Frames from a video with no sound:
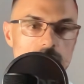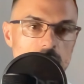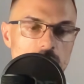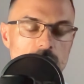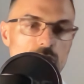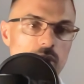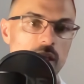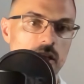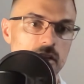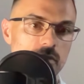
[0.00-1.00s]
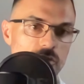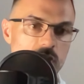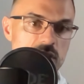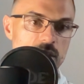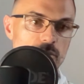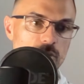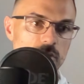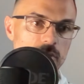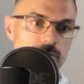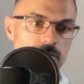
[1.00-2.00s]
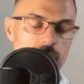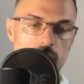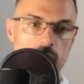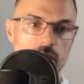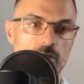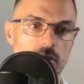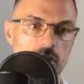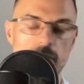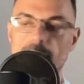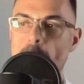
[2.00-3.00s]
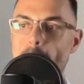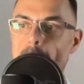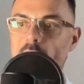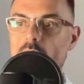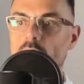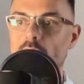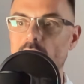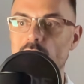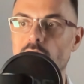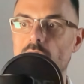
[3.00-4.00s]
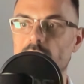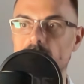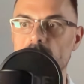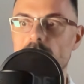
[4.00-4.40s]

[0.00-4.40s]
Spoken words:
a new line, for example. Anyway, you got